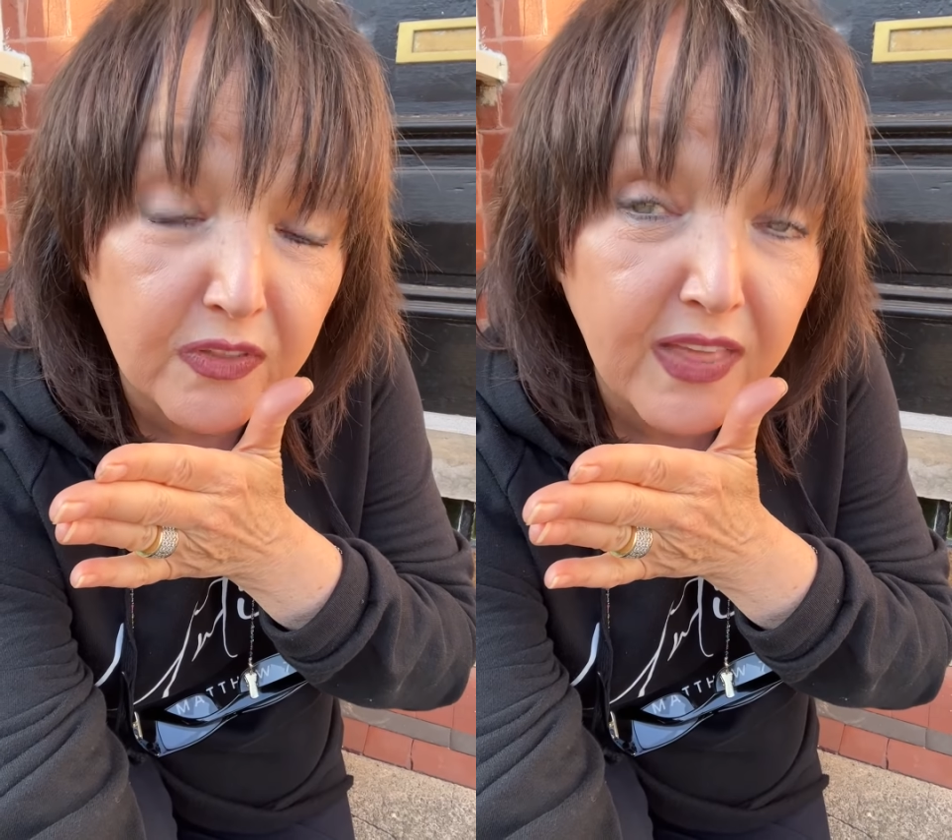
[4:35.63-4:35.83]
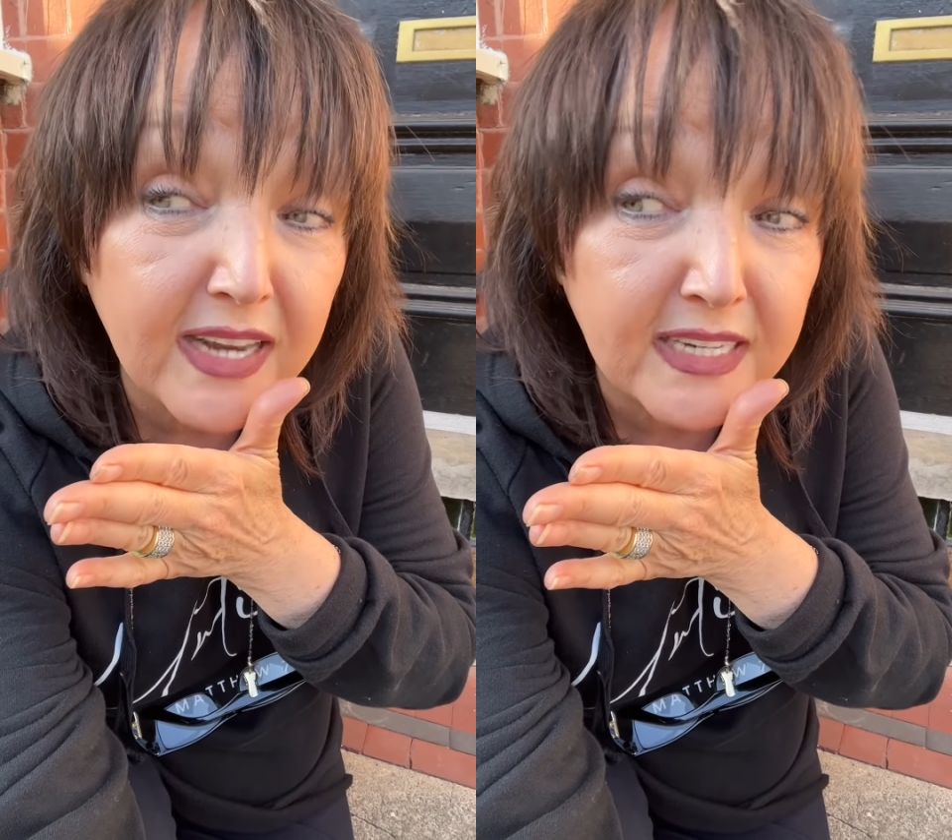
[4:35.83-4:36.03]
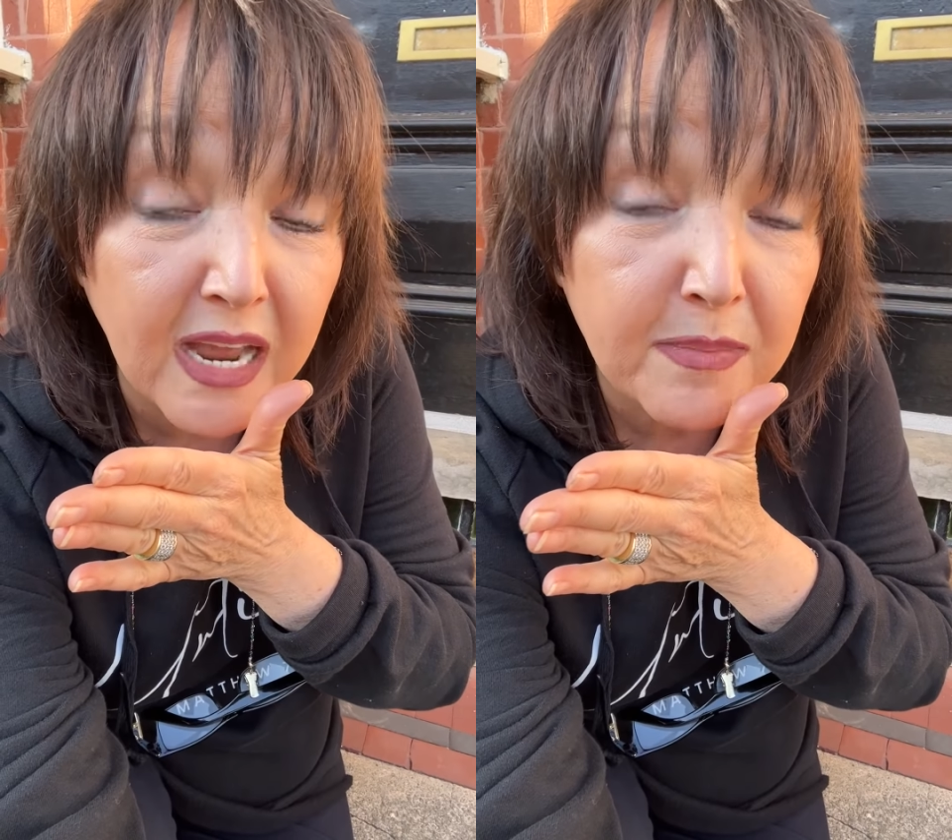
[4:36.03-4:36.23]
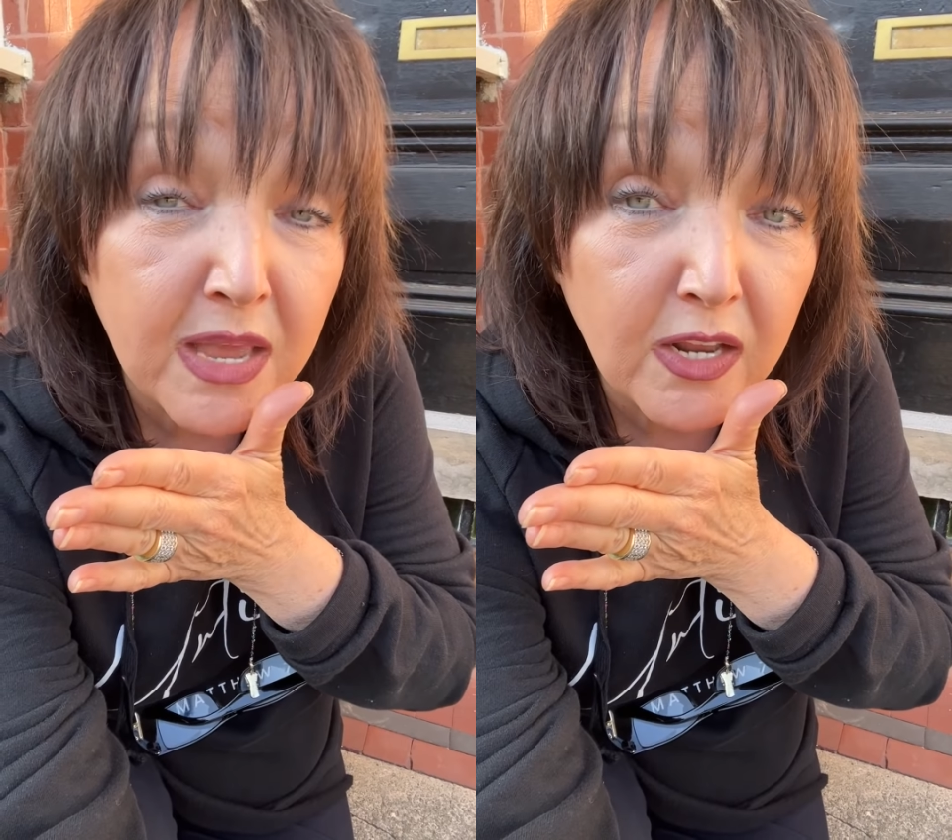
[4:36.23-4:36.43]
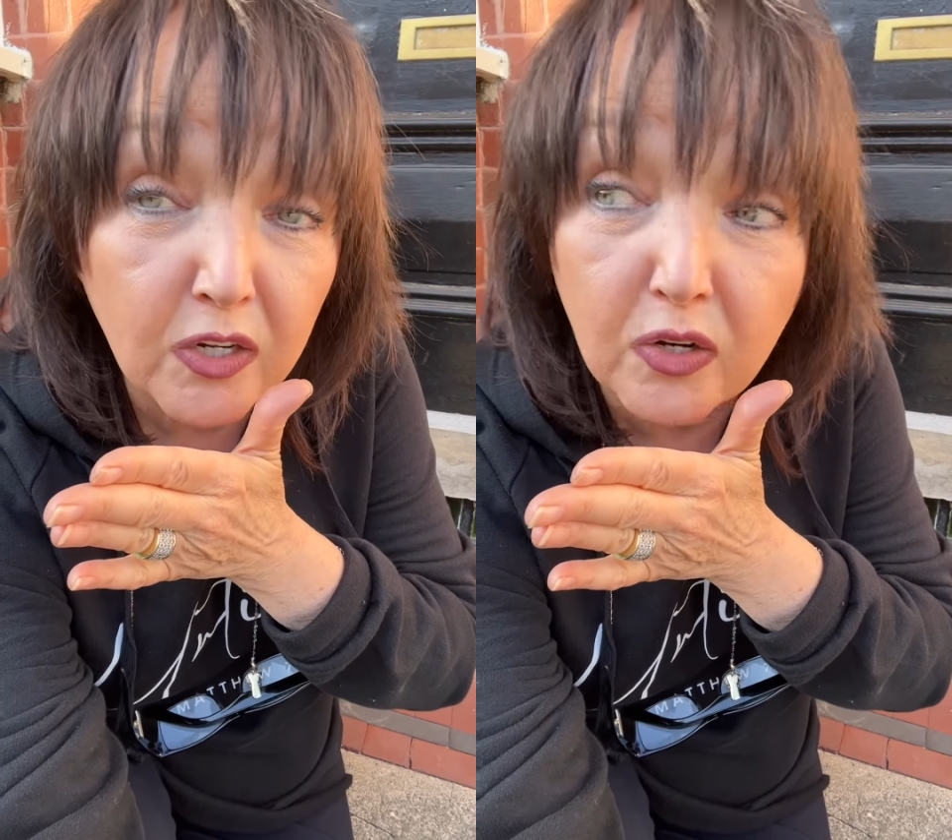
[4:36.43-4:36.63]
At that time,
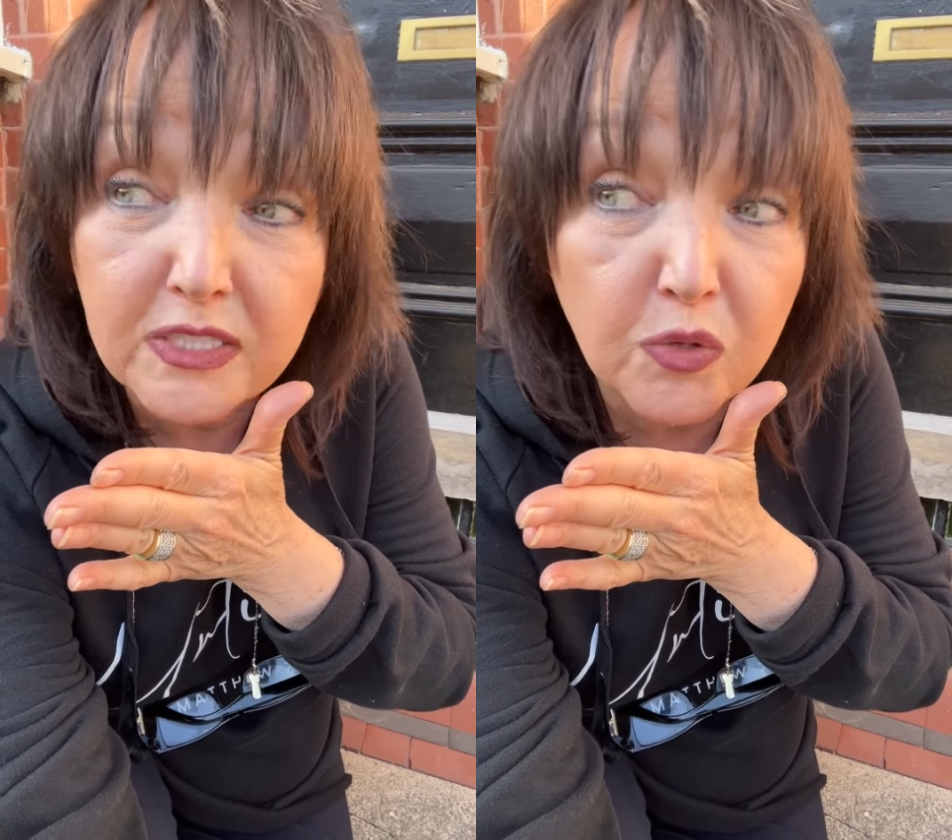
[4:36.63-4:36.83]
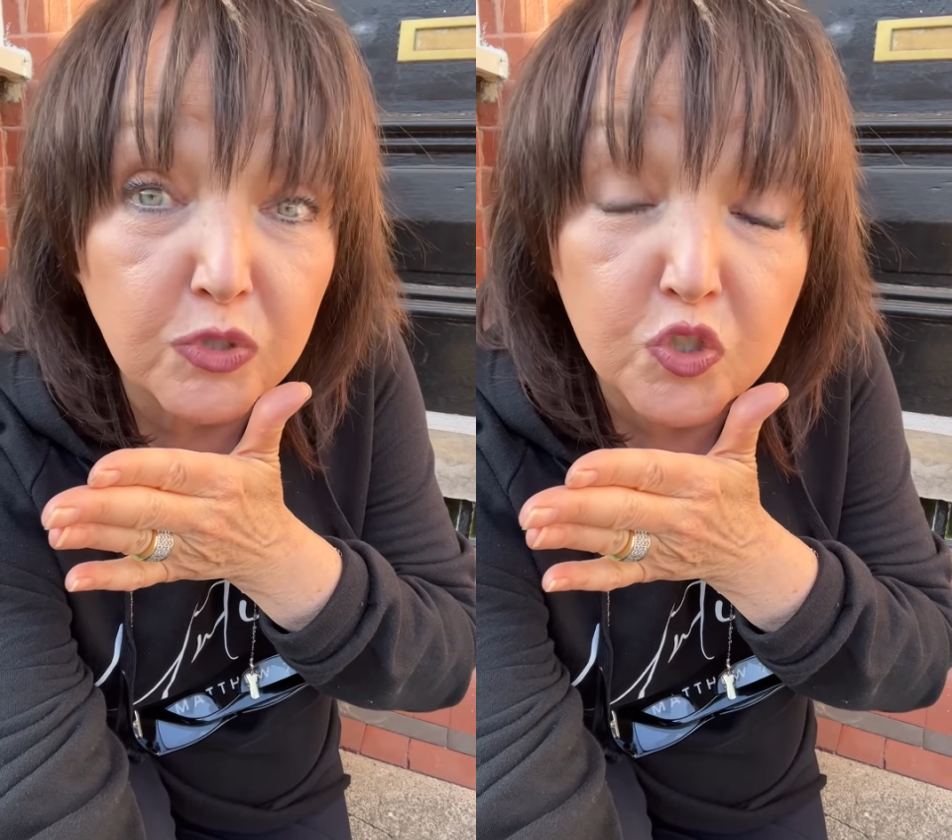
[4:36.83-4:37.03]
Lindsay was